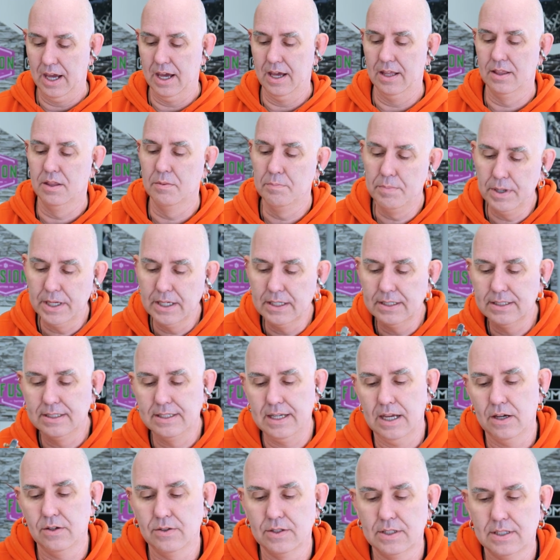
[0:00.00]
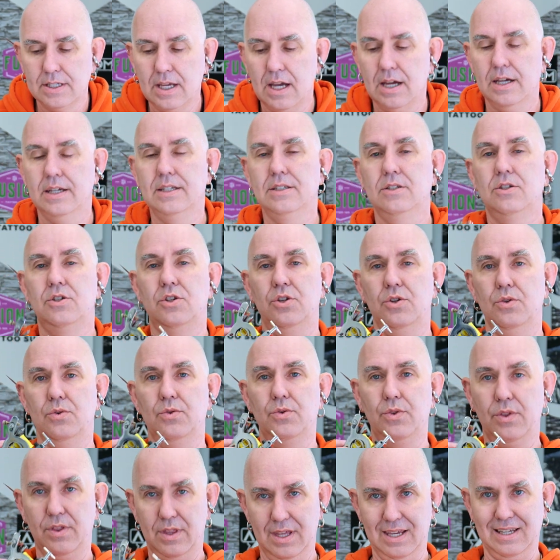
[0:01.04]
And the biggest downside
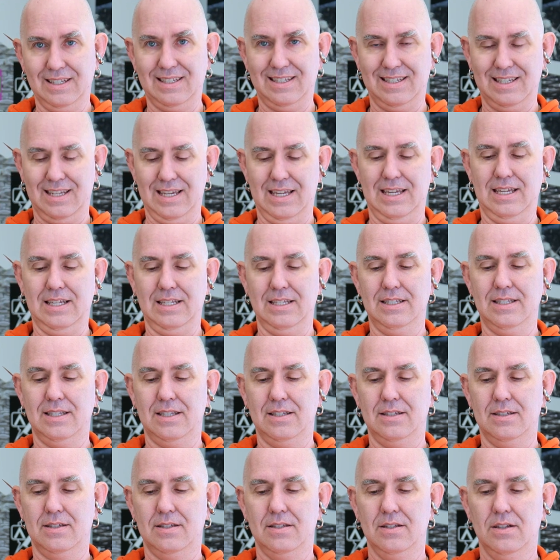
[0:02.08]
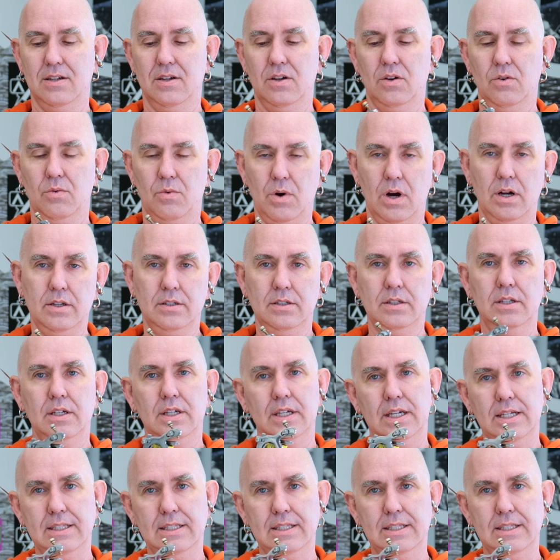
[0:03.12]
to this is one,